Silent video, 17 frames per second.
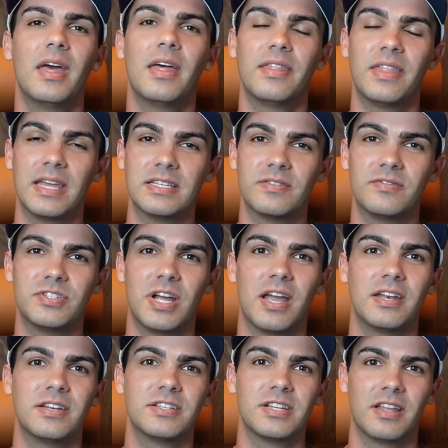Things have
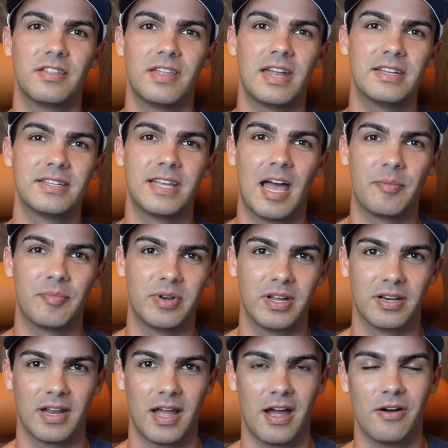changed, that is
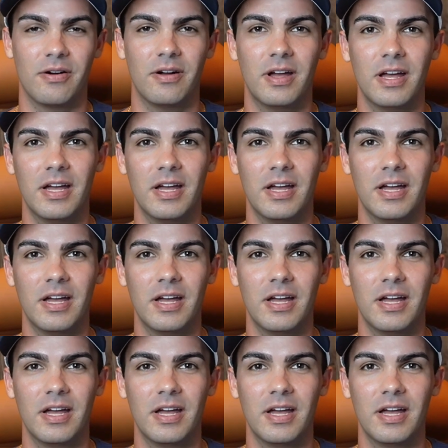happening now.